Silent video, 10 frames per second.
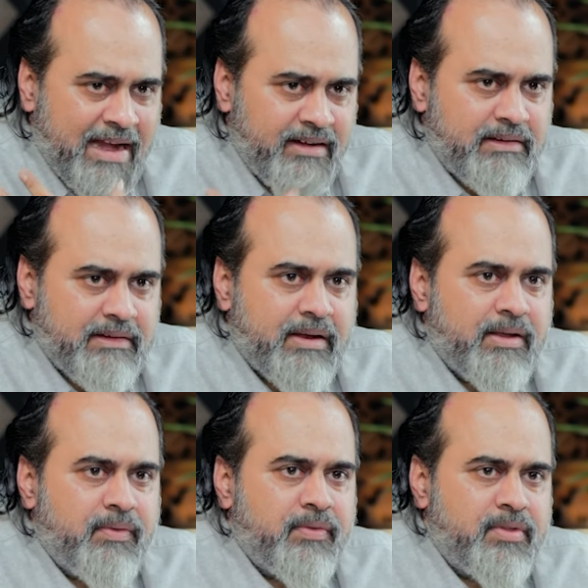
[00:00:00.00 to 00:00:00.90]
And
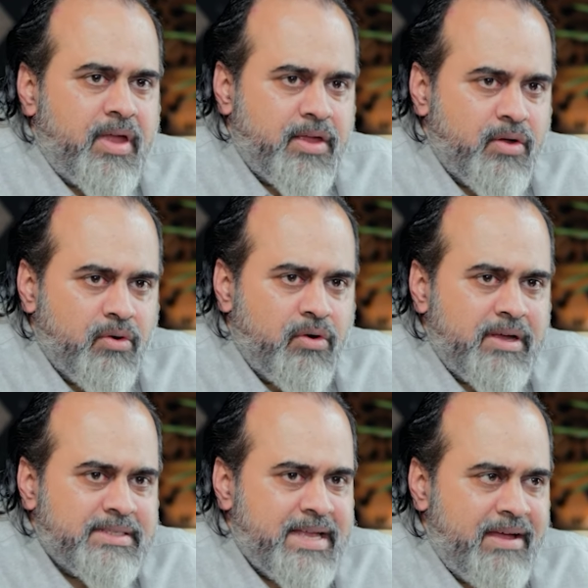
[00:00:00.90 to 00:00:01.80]
the
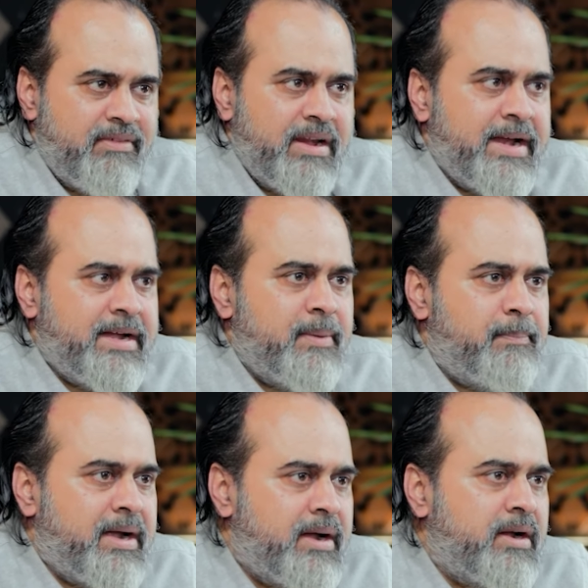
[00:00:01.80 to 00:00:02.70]
ego is
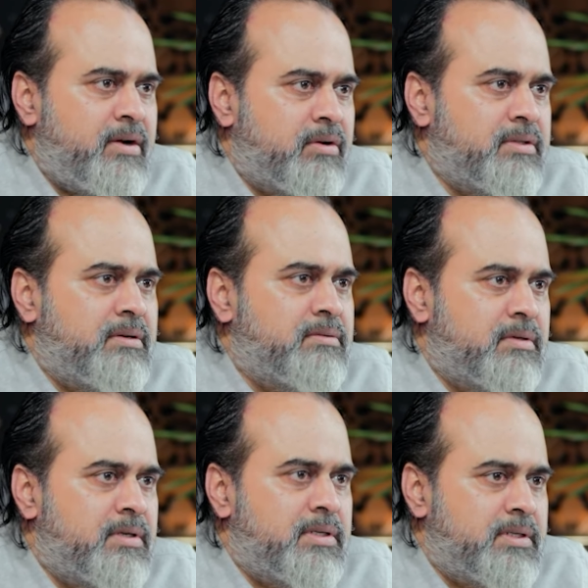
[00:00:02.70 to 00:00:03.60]
heavily dependent on
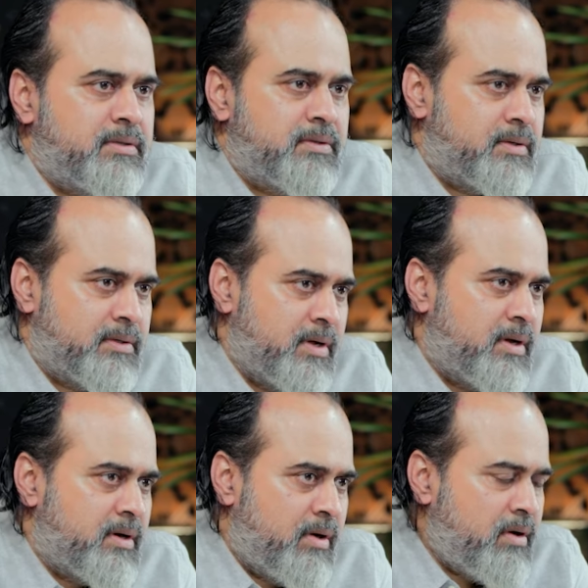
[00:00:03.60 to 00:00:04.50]
the world,
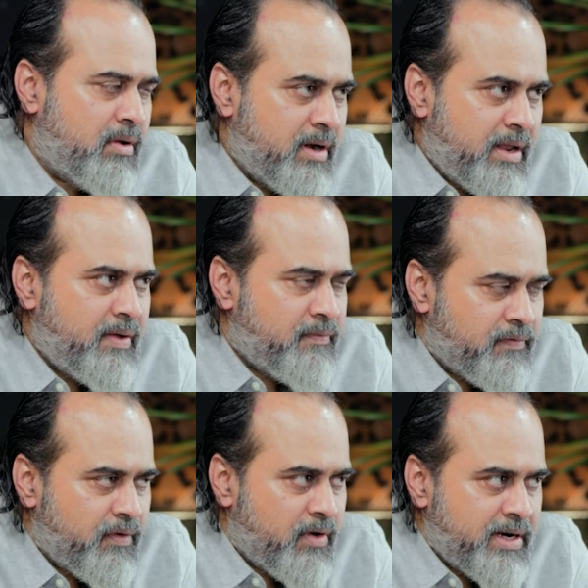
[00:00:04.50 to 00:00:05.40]
not
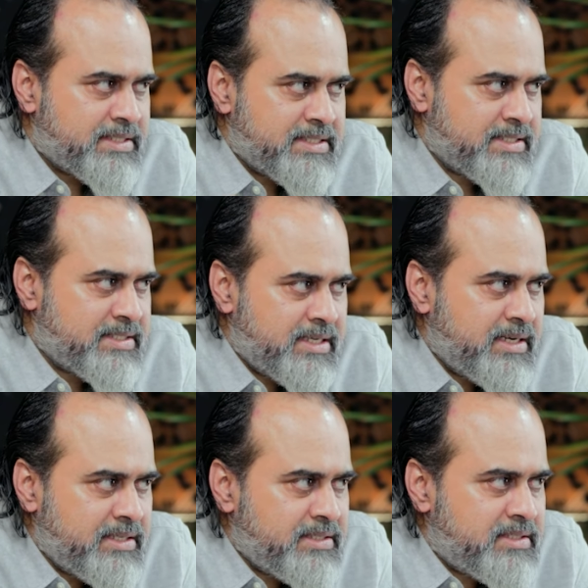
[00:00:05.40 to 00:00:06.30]
only for its
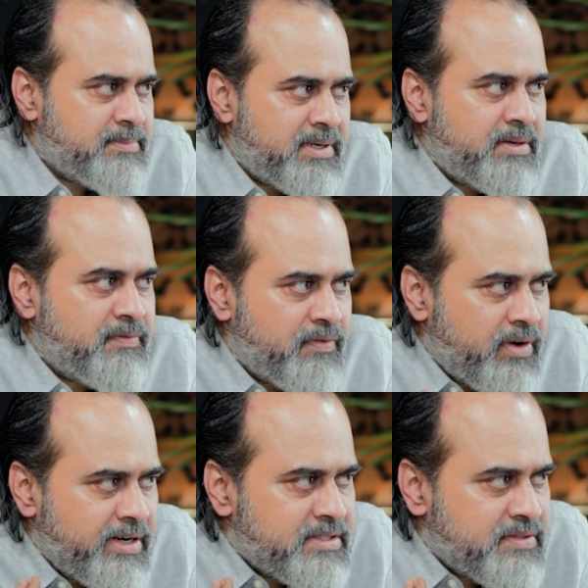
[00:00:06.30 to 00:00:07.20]
sustenance,
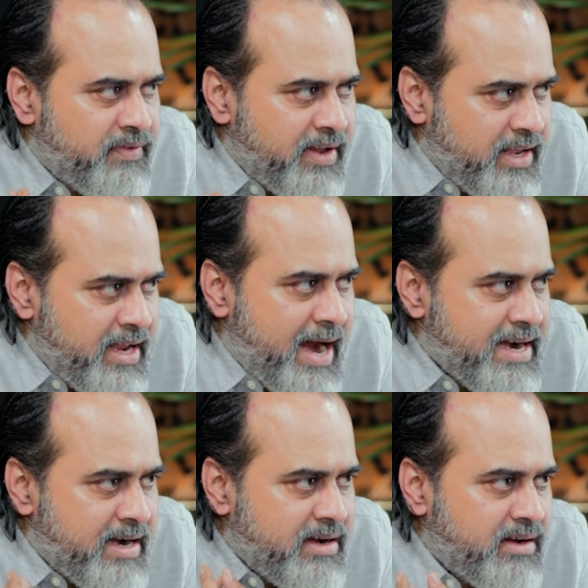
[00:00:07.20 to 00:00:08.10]
but for its
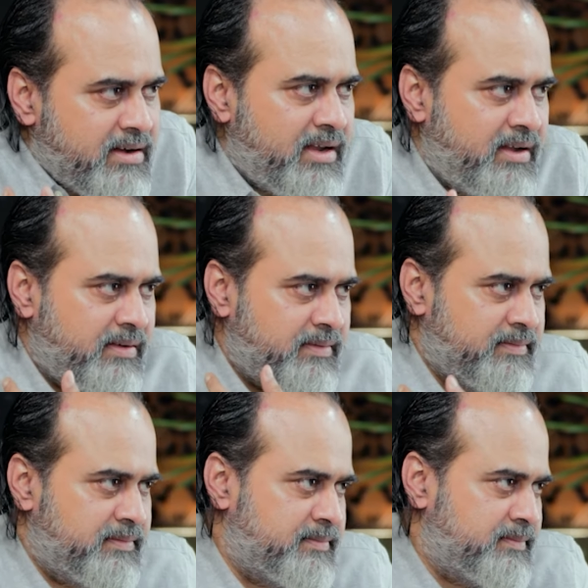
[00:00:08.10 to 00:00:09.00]
very identity.